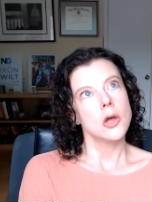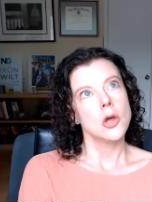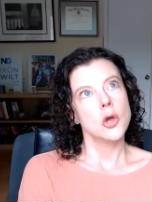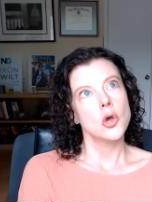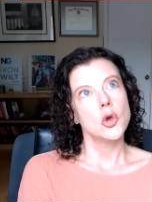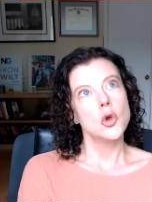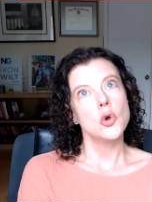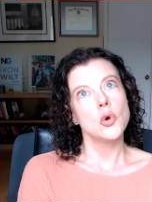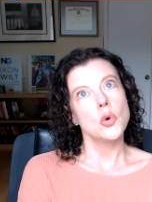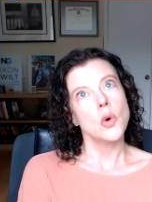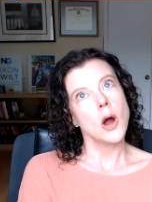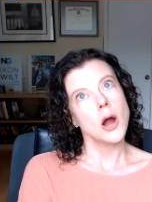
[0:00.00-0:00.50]

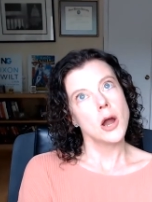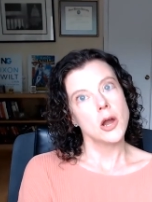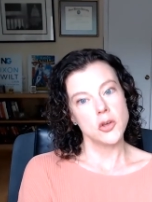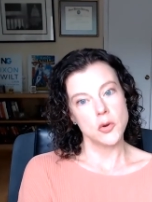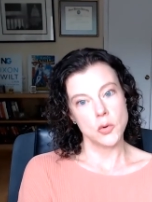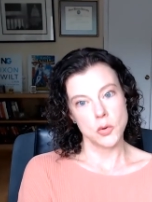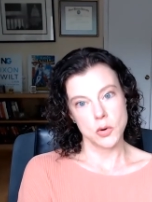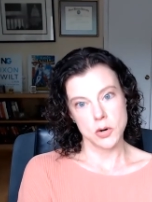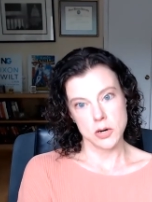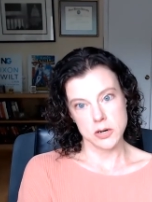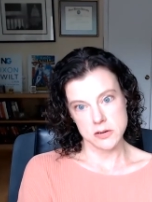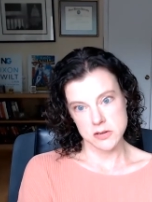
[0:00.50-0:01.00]
who are
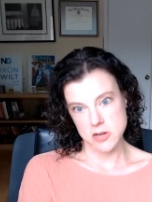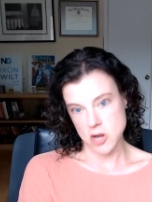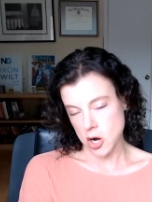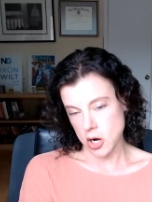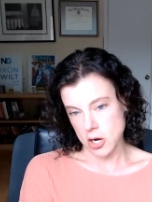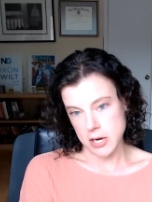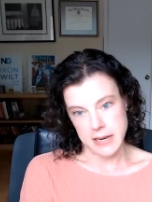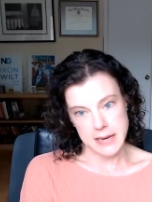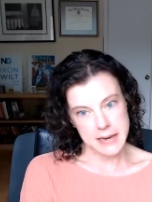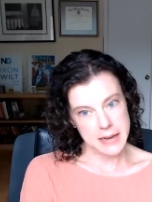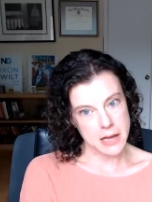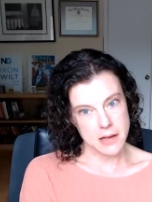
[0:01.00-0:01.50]
your
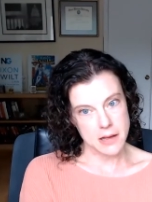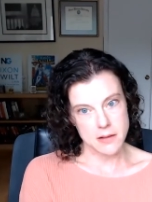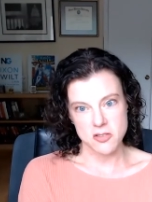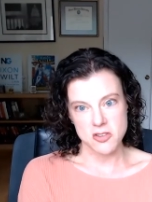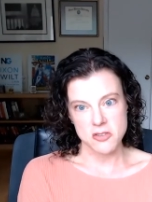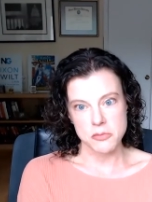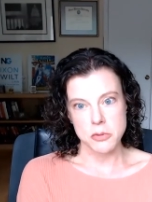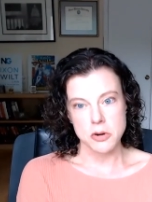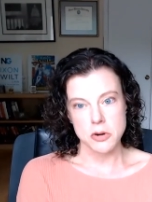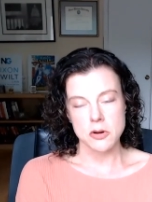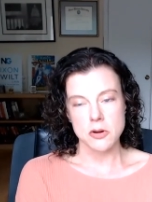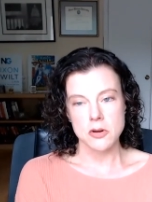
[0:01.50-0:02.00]
target
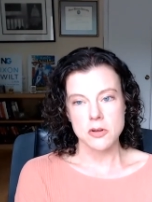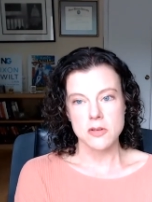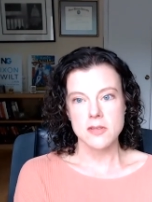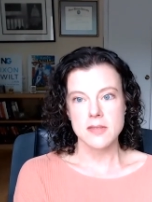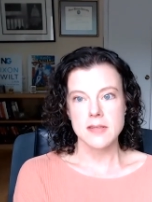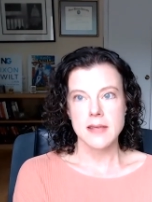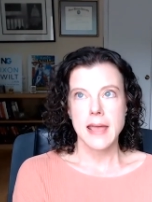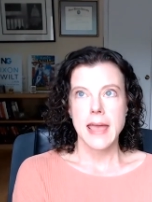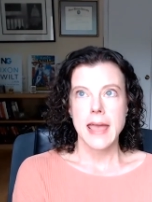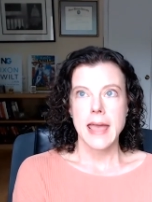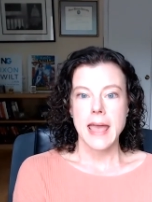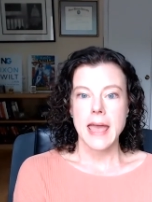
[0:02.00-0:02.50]
customers,
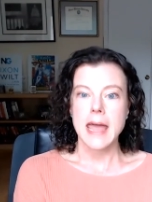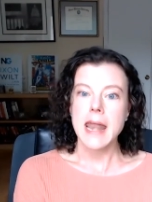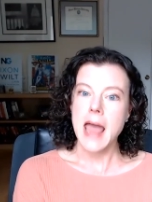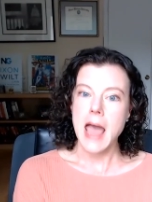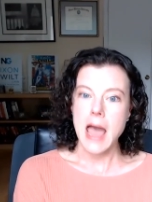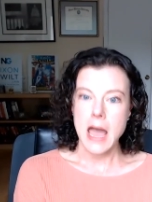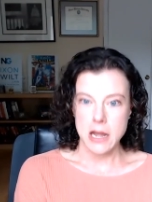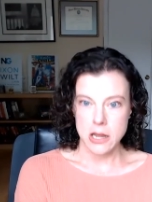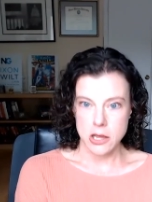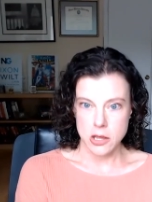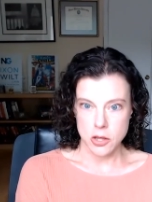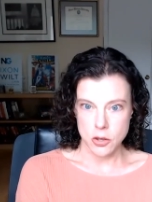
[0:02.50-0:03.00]
and
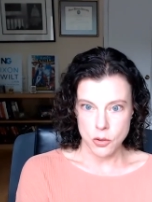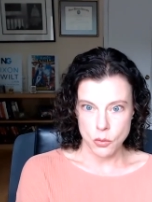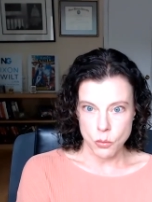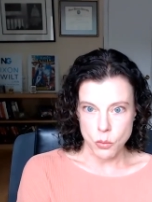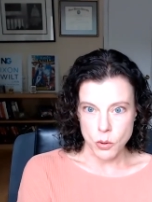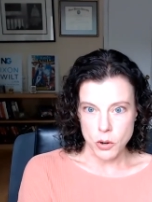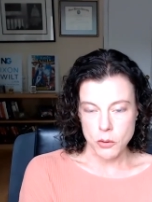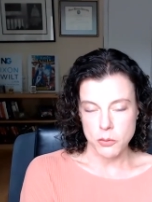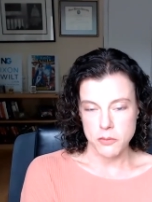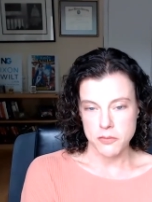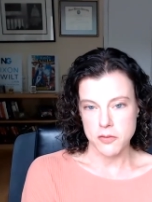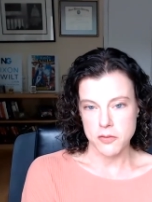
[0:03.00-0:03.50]
how do you
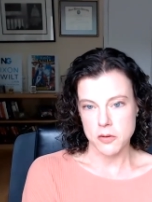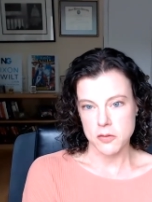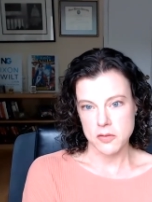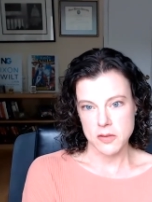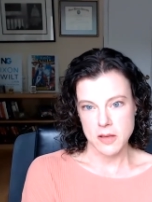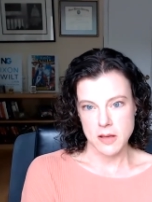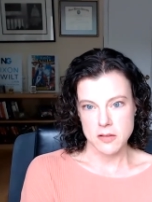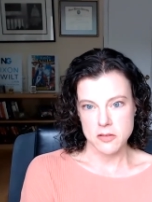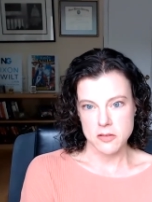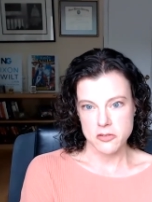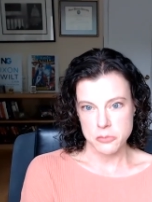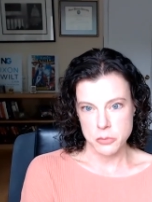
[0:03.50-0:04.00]
work with those
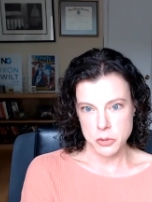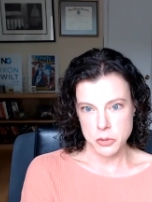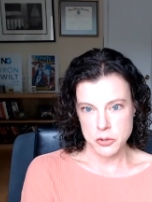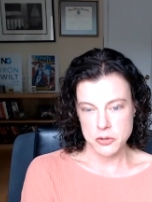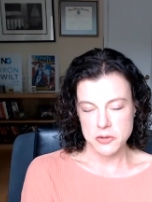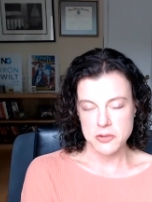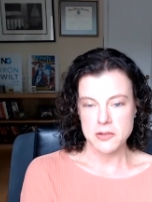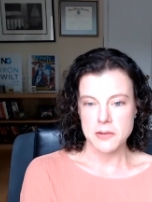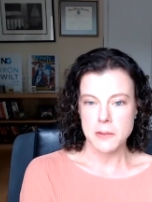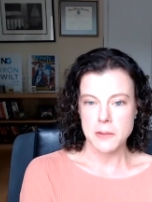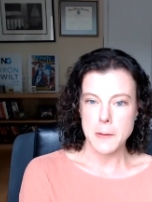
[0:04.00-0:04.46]
customers?